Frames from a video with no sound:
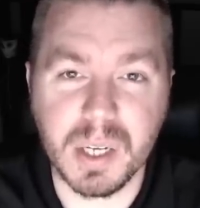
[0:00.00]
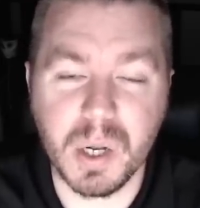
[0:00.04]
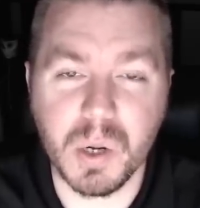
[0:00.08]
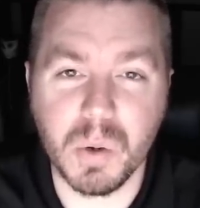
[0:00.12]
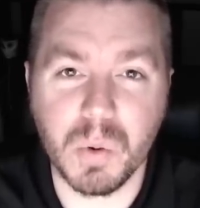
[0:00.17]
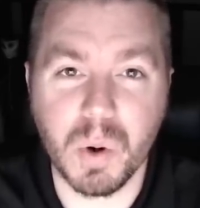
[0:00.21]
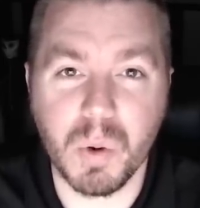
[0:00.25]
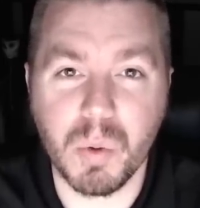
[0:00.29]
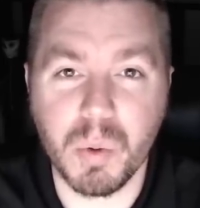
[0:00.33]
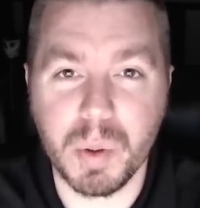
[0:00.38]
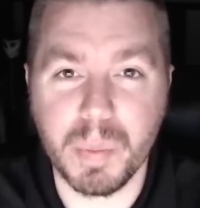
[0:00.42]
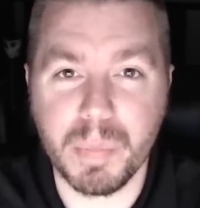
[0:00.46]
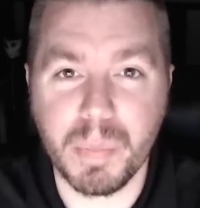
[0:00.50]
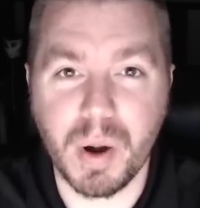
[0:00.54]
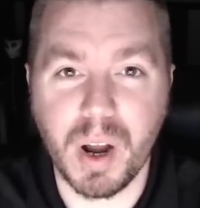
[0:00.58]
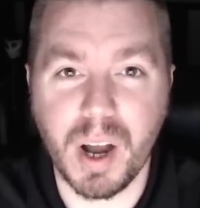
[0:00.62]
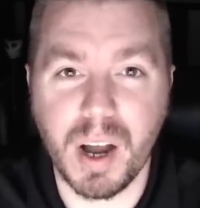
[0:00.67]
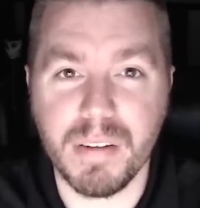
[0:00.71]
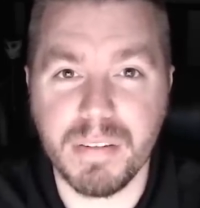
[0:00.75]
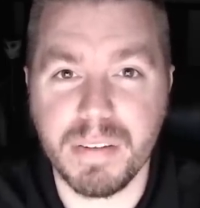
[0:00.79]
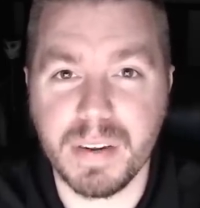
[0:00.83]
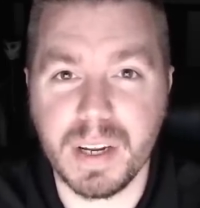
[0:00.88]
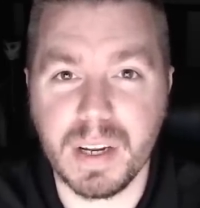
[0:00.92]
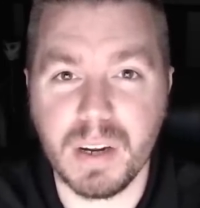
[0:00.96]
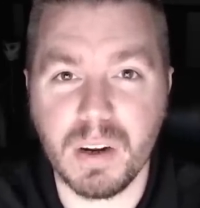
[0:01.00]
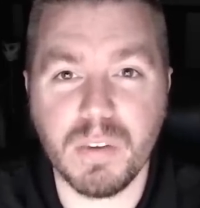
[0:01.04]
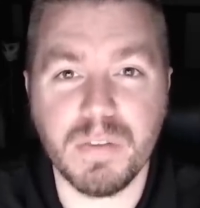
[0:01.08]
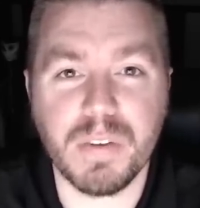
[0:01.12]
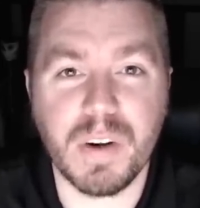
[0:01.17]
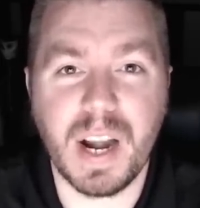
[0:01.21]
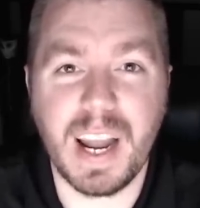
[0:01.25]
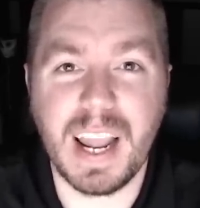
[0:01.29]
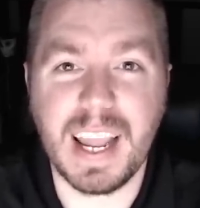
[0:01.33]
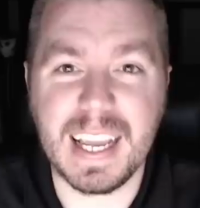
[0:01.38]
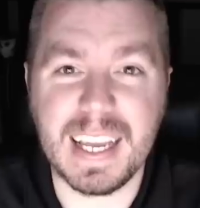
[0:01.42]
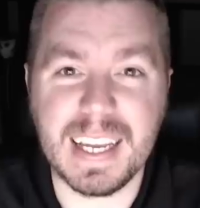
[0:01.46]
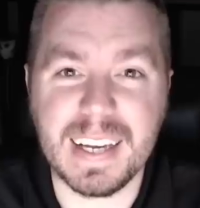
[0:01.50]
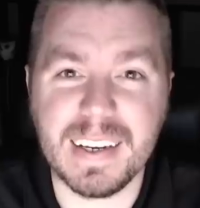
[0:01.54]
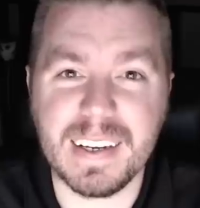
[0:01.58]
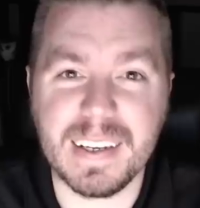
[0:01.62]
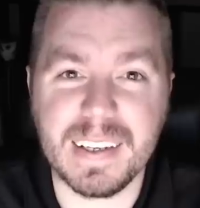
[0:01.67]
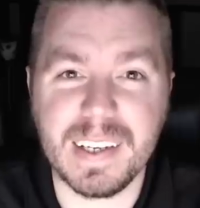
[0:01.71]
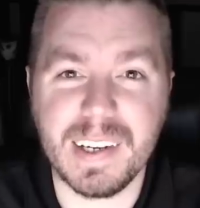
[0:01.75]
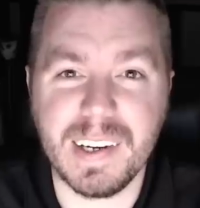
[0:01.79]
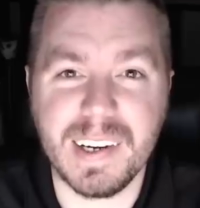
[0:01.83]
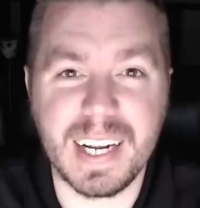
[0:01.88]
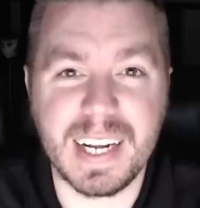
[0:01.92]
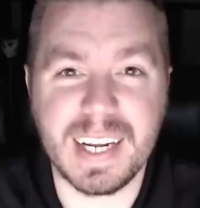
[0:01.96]
where we profited over
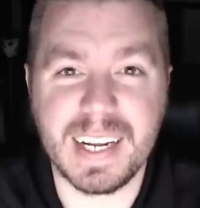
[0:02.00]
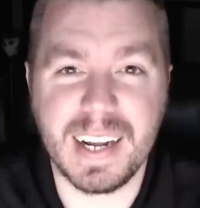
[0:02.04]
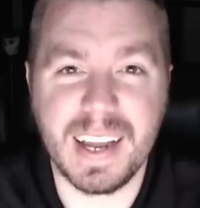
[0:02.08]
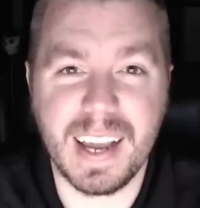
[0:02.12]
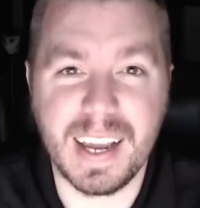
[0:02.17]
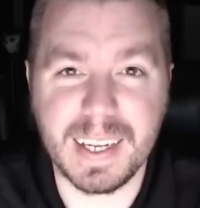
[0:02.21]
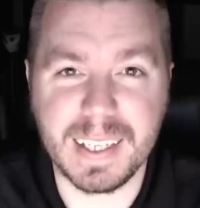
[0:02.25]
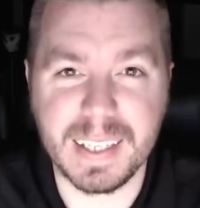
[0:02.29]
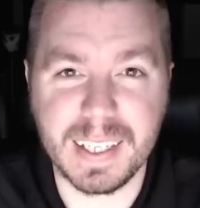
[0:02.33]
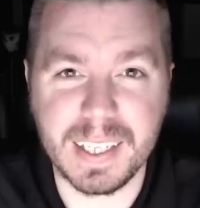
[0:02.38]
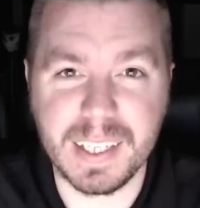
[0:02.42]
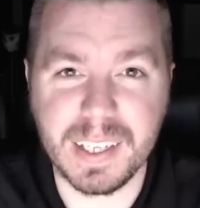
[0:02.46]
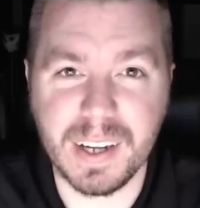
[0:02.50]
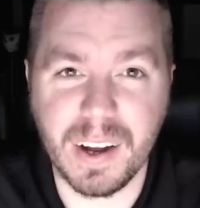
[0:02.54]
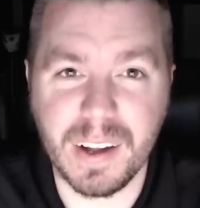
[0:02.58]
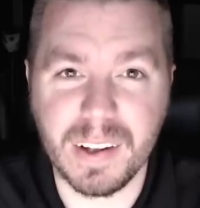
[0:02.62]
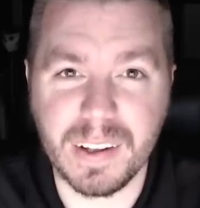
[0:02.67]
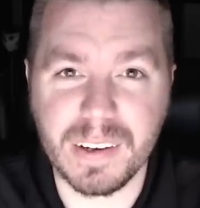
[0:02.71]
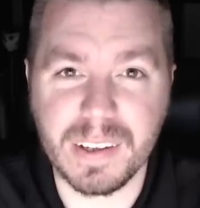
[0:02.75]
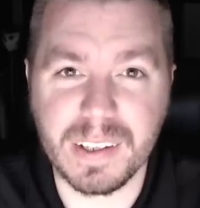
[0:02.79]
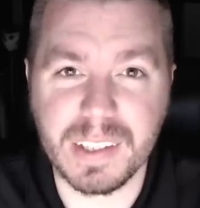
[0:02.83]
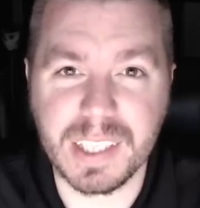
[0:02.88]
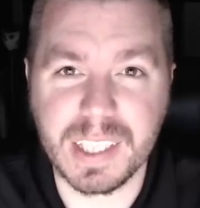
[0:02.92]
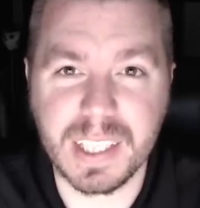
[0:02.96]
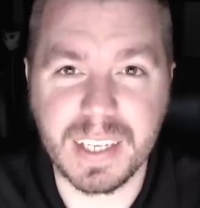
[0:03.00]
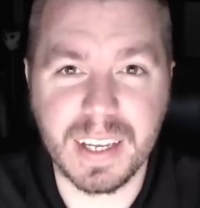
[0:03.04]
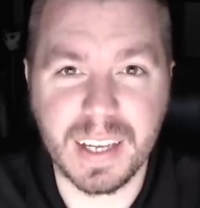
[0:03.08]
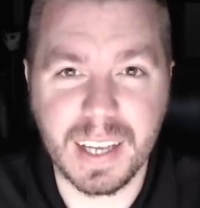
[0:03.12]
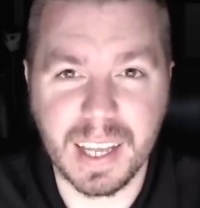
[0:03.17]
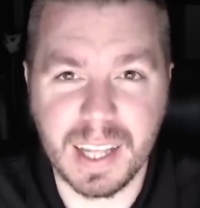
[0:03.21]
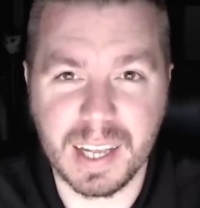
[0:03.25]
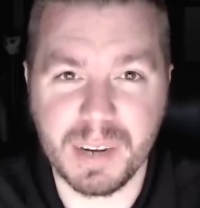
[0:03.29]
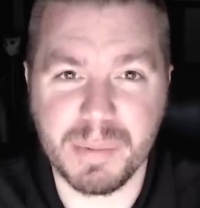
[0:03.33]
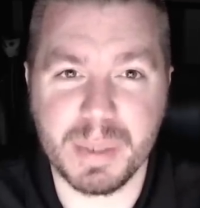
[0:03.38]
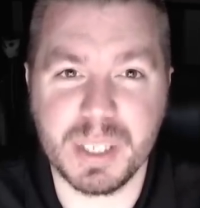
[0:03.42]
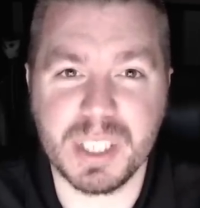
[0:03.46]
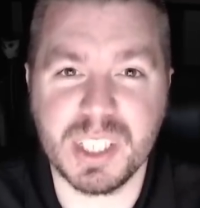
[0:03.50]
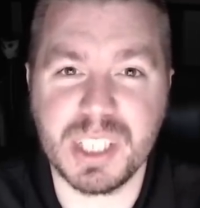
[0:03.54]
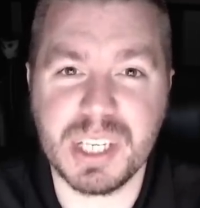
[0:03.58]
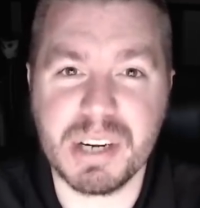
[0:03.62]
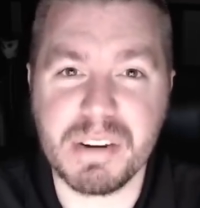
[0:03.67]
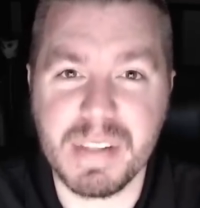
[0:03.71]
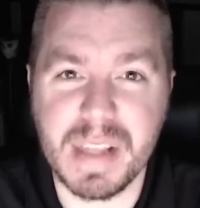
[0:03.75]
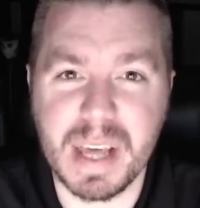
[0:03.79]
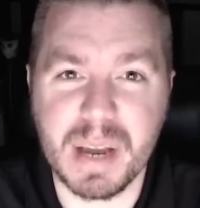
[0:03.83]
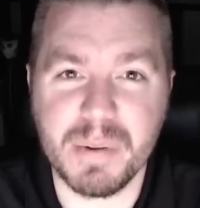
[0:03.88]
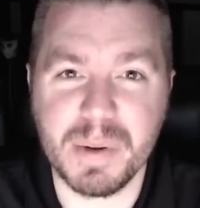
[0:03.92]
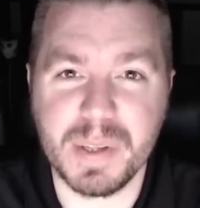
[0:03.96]
$890, and I'm gonna share
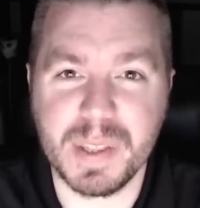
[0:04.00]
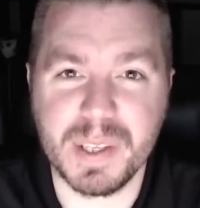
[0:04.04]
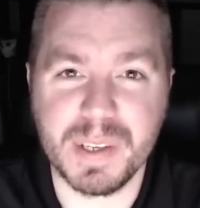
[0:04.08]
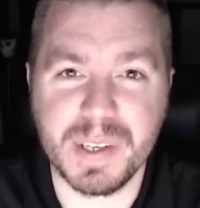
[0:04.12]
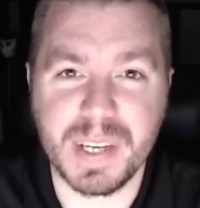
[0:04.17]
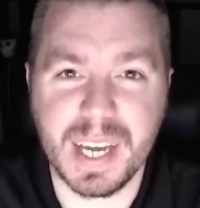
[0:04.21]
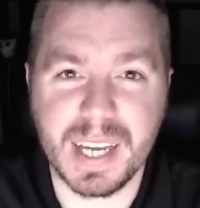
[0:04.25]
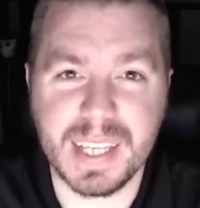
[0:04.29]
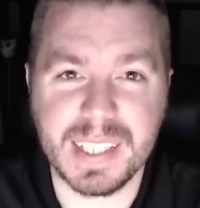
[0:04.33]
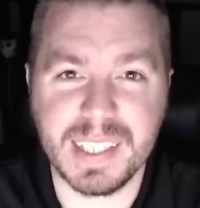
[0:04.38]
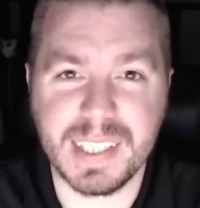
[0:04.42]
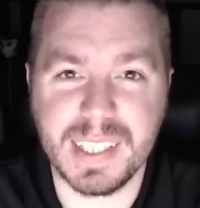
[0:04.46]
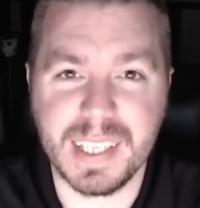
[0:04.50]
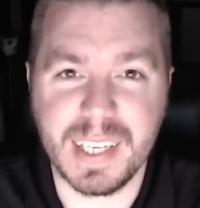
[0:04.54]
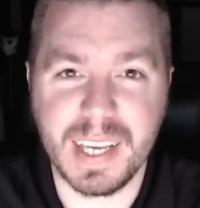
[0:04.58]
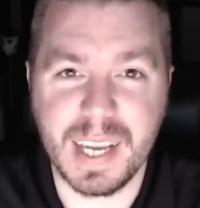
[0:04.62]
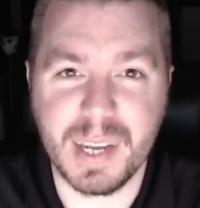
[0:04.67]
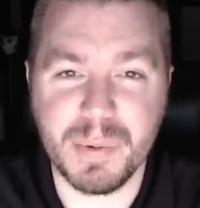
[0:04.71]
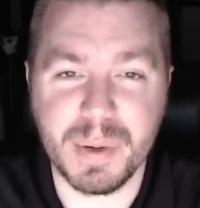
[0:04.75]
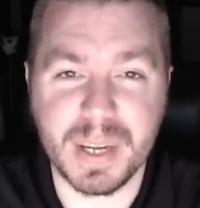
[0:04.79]
that with you guys today.